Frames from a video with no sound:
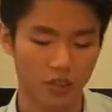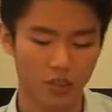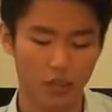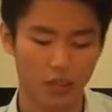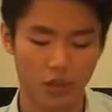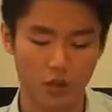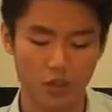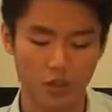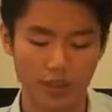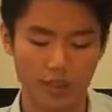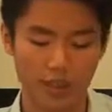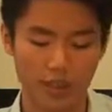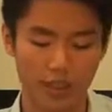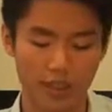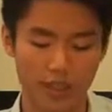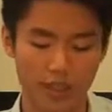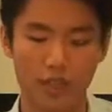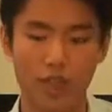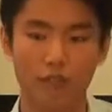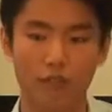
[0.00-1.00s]
So in the
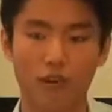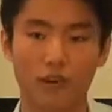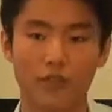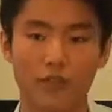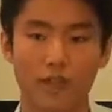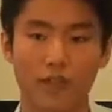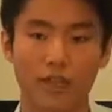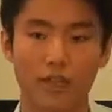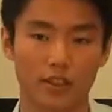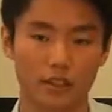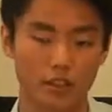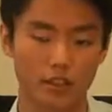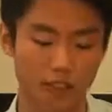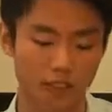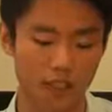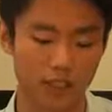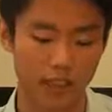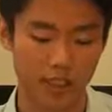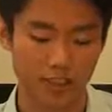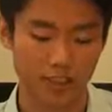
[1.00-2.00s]
second draft, I
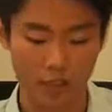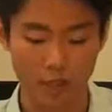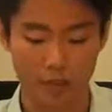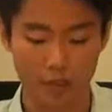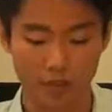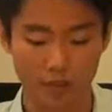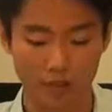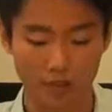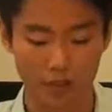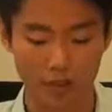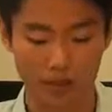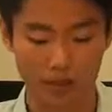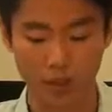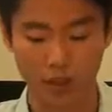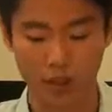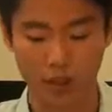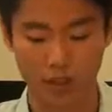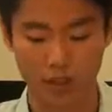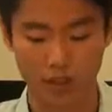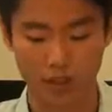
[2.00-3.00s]
in the second draft, on, you
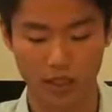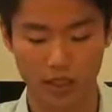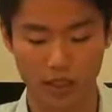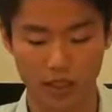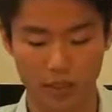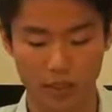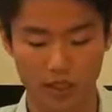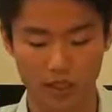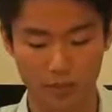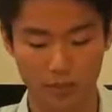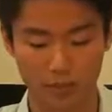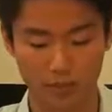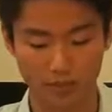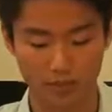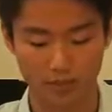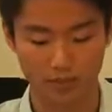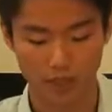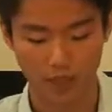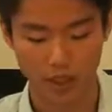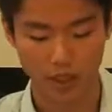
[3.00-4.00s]
can see that um,
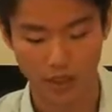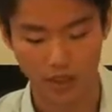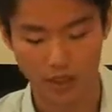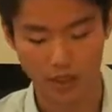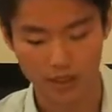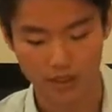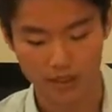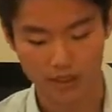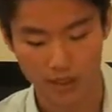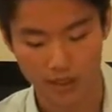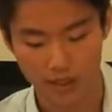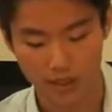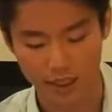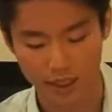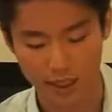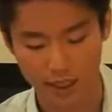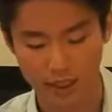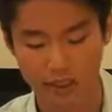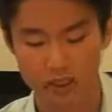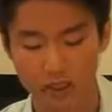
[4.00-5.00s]
I, I
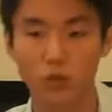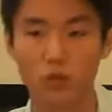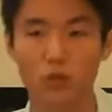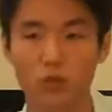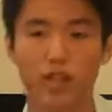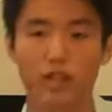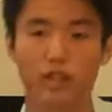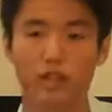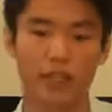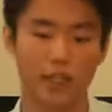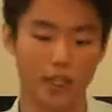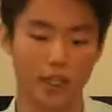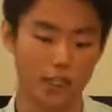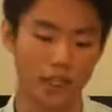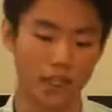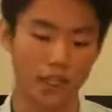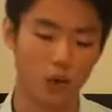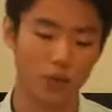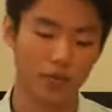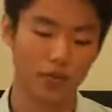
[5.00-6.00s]
I use that the,
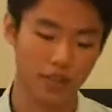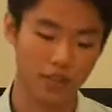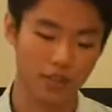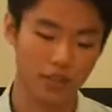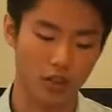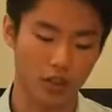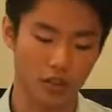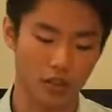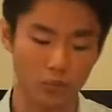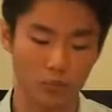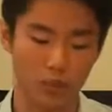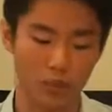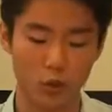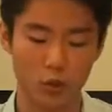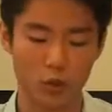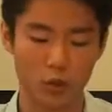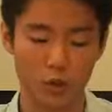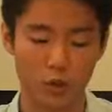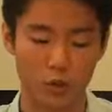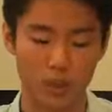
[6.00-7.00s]
the equivalence of meant to
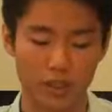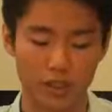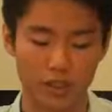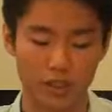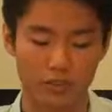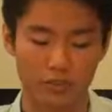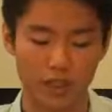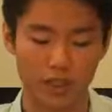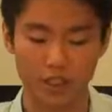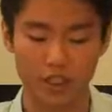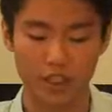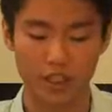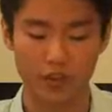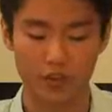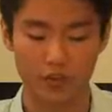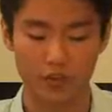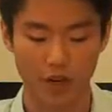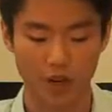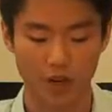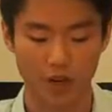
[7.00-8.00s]
sweep us fragile
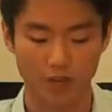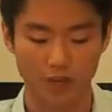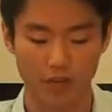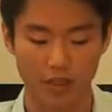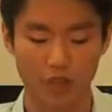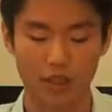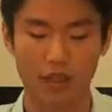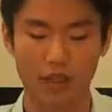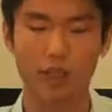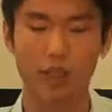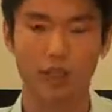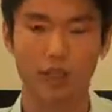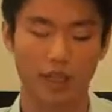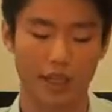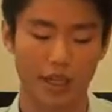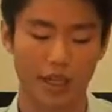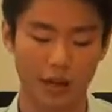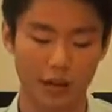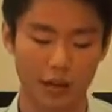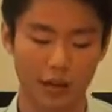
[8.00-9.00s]
frames, yet
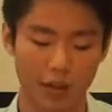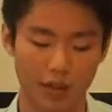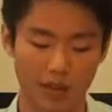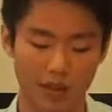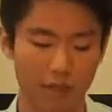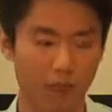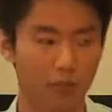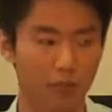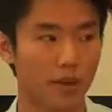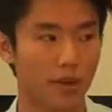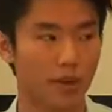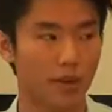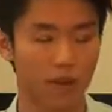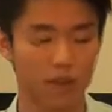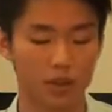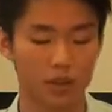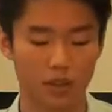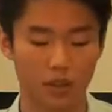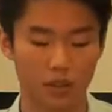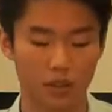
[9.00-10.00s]
held aloft by
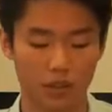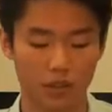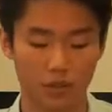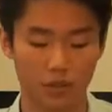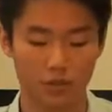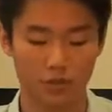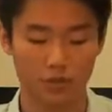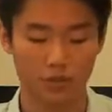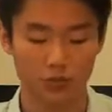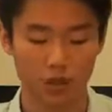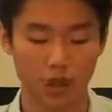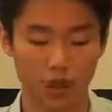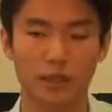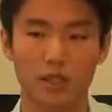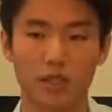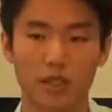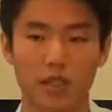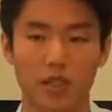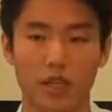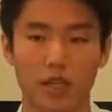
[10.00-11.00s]
metal,
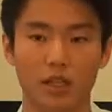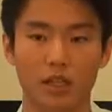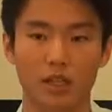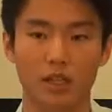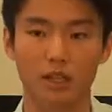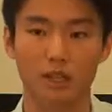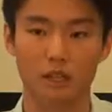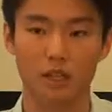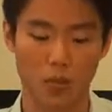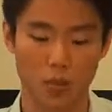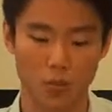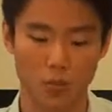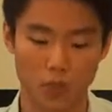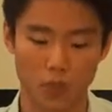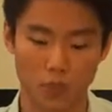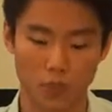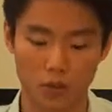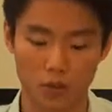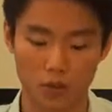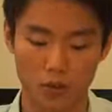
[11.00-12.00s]
frameless glass.
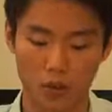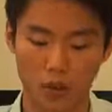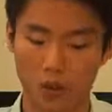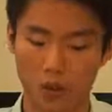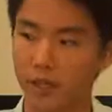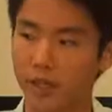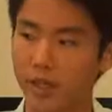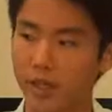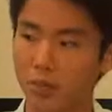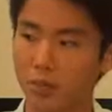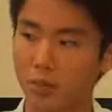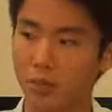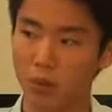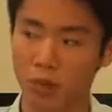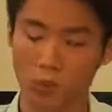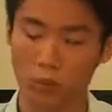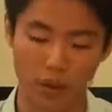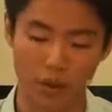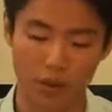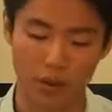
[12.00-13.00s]
So in a way, there's a bit
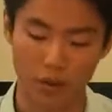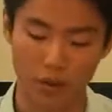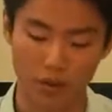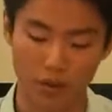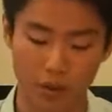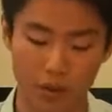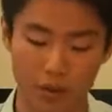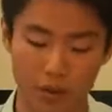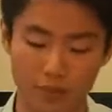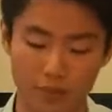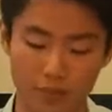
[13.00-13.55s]
more parallel there,